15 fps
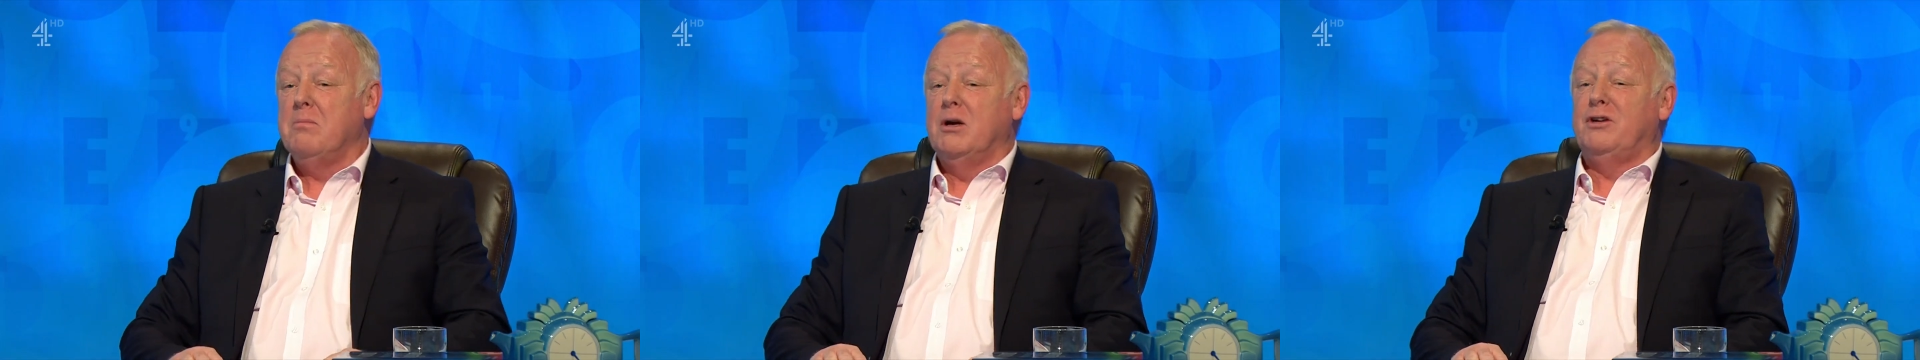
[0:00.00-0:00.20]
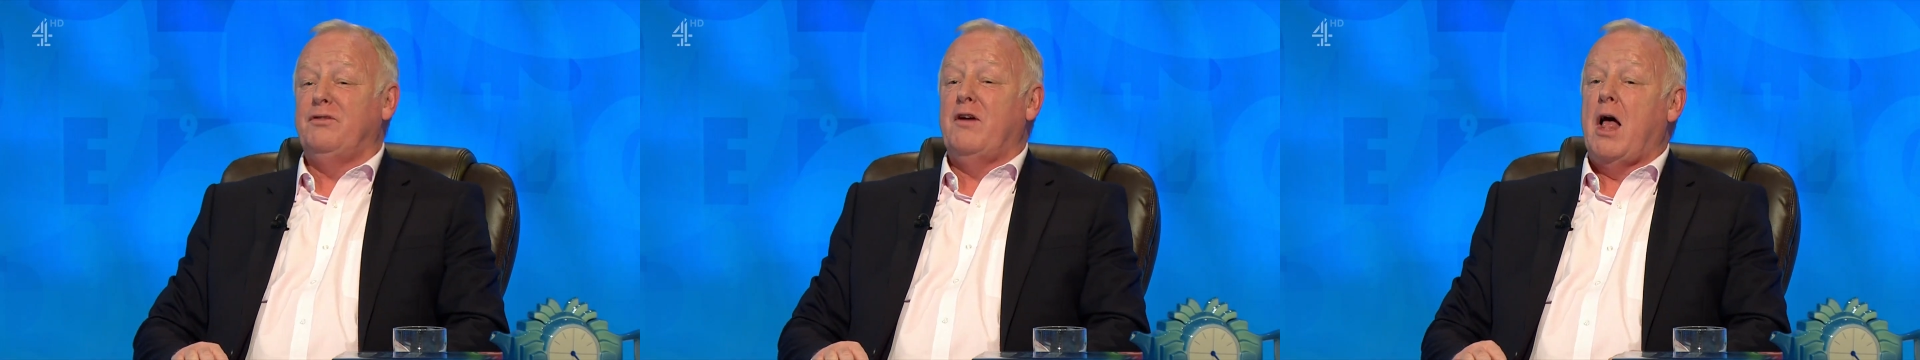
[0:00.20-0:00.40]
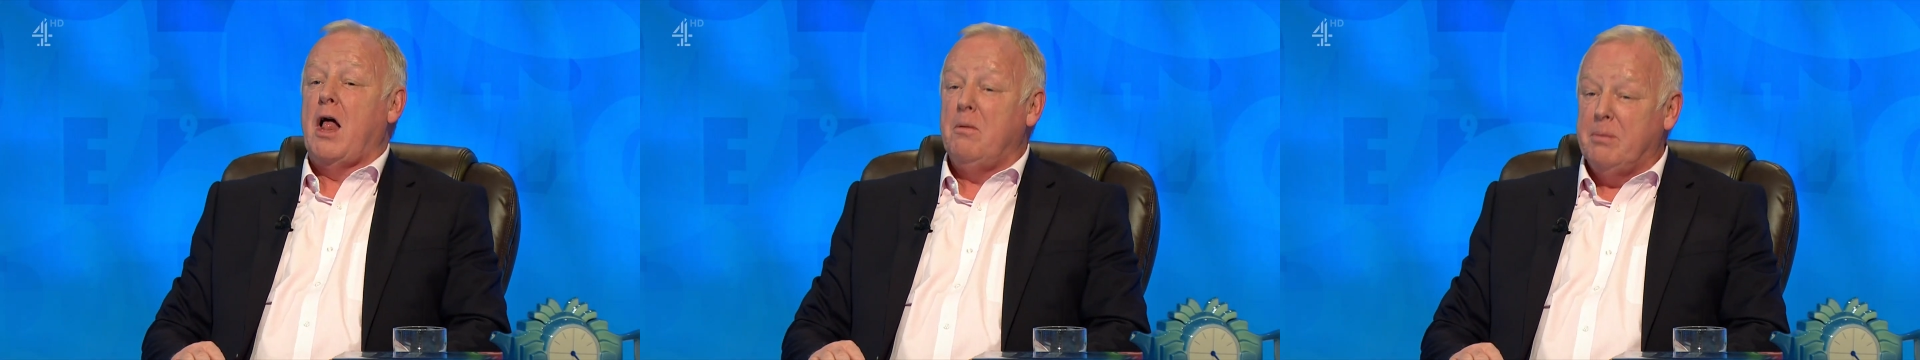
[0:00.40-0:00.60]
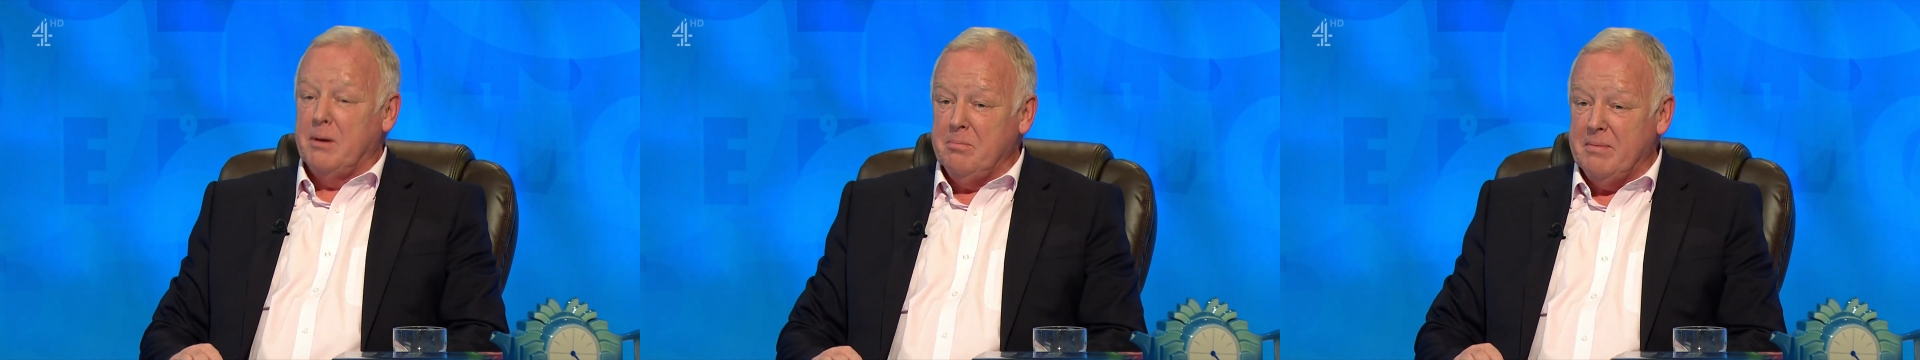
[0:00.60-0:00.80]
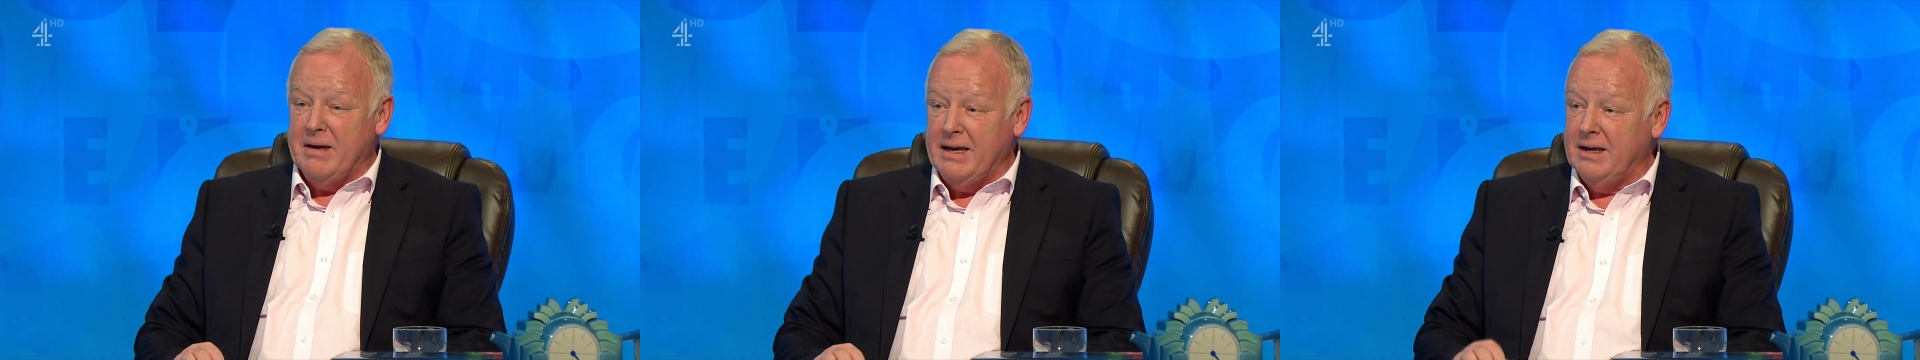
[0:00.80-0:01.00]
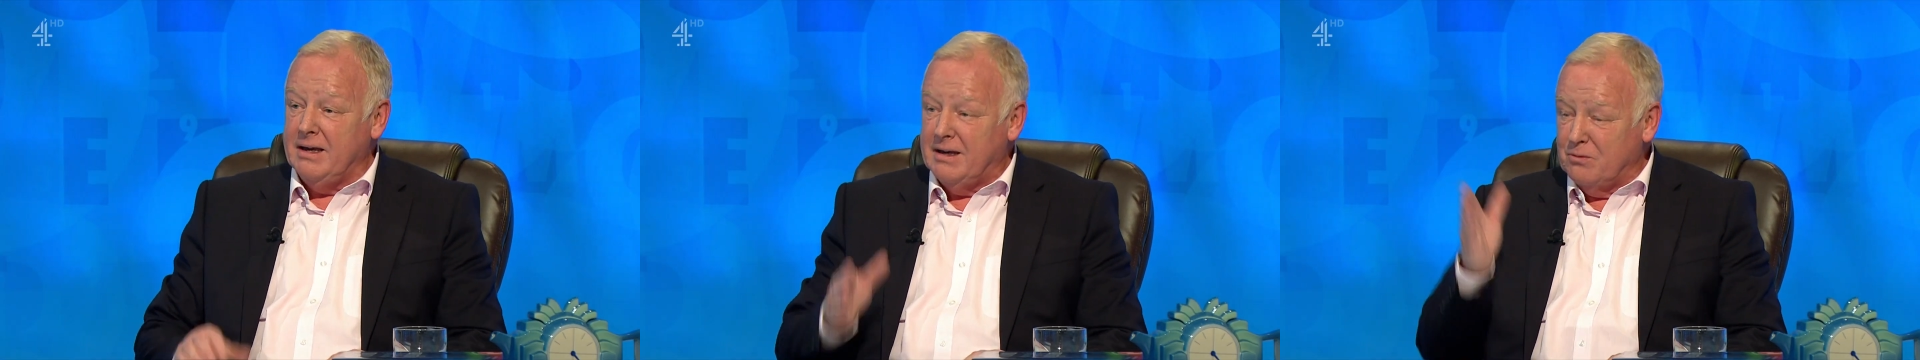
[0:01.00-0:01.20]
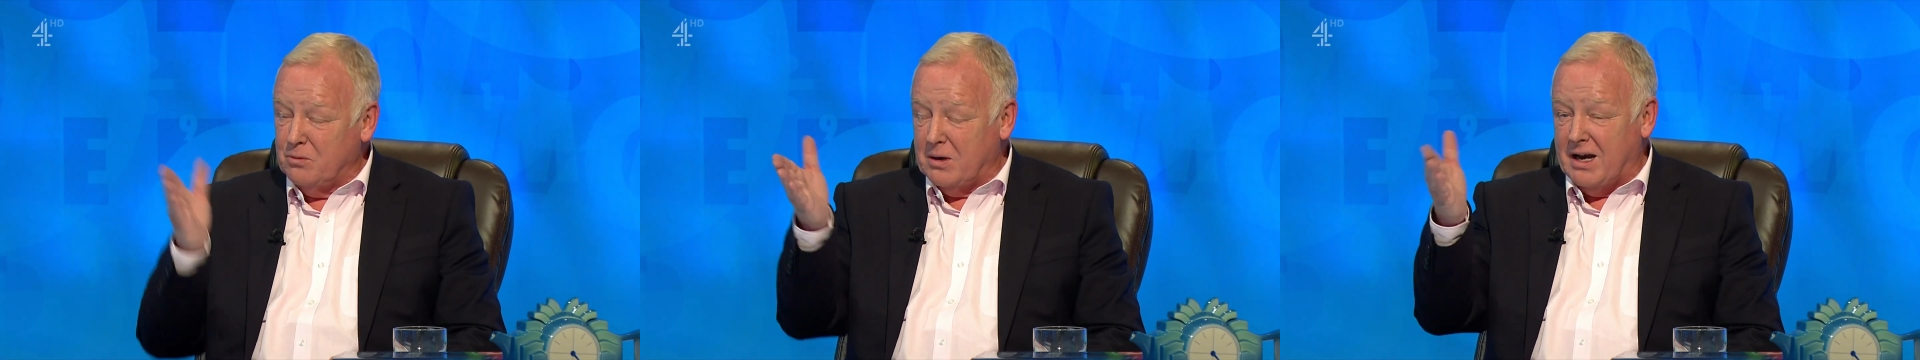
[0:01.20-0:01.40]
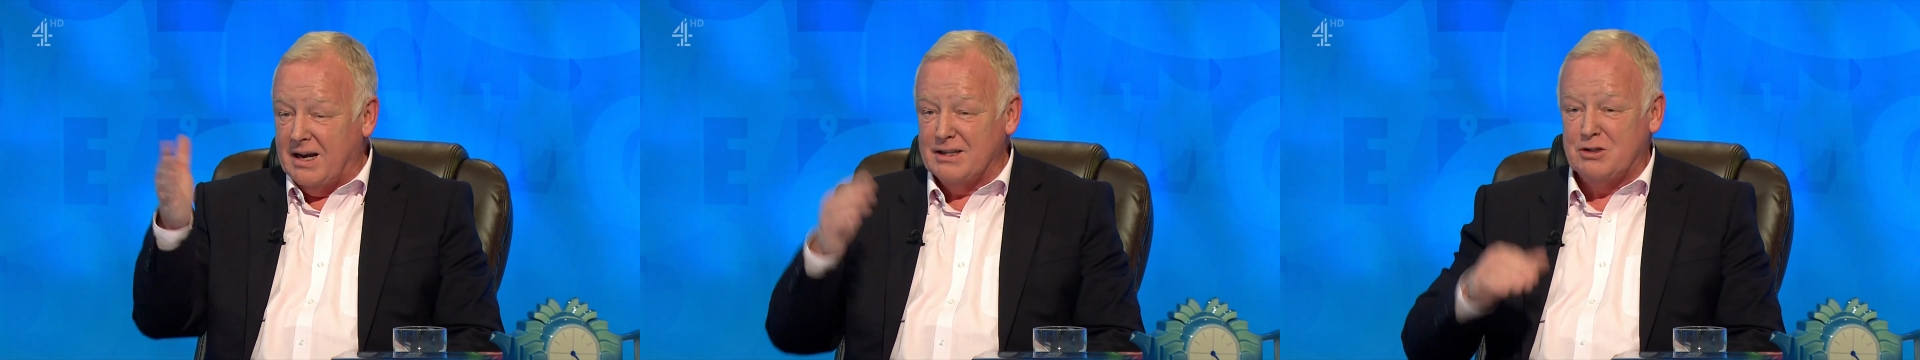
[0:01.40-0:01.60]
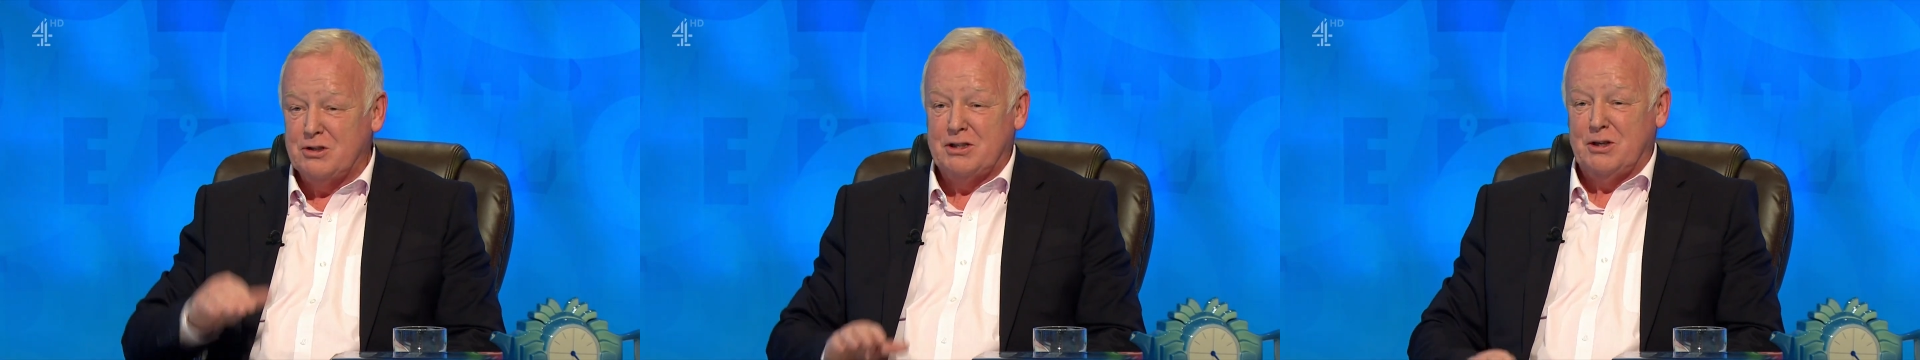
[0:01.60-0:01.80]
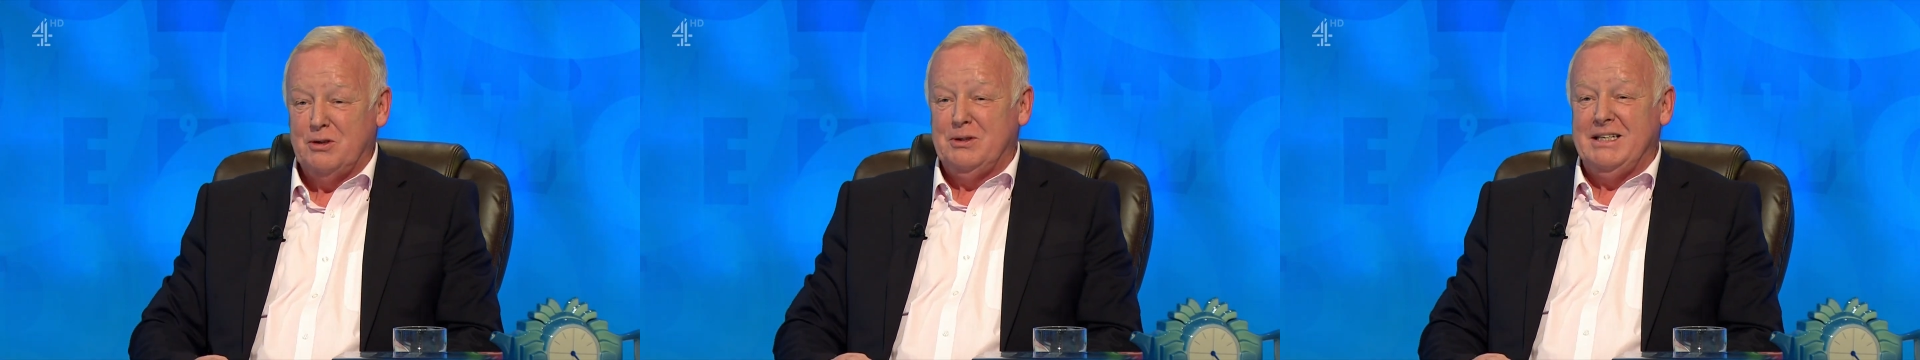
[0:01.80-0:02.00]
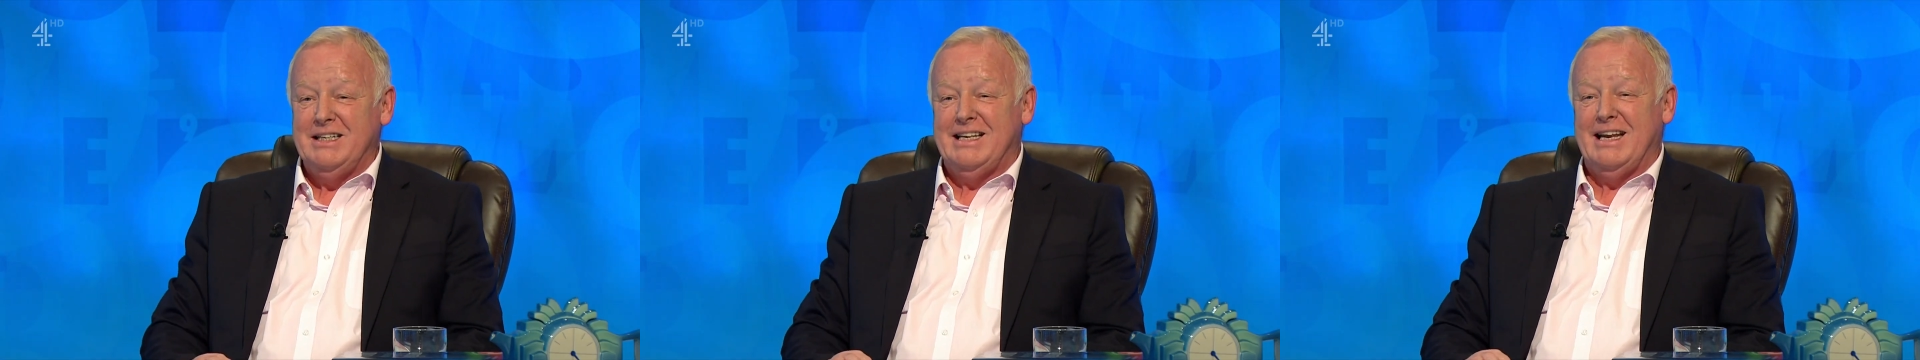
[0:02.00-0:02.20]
much for helping me, as Susie